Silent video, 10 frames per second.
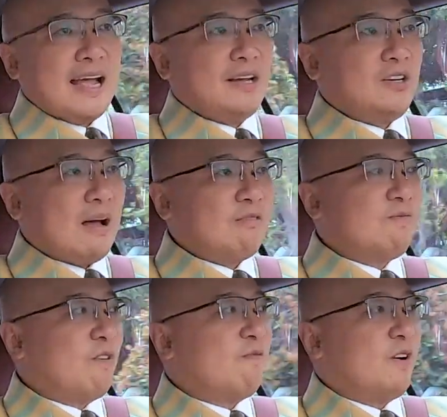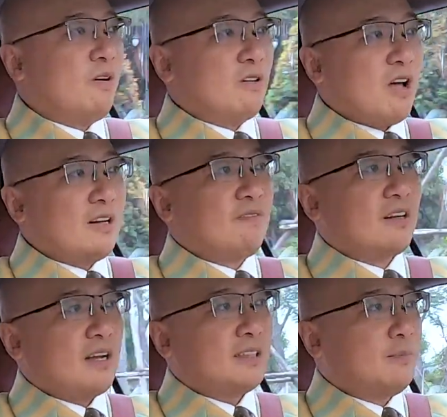and you have to fulfill a lot of
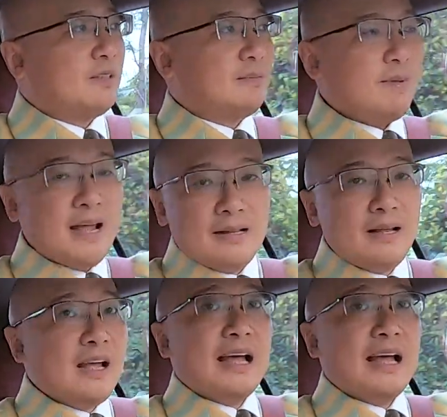the customer demand,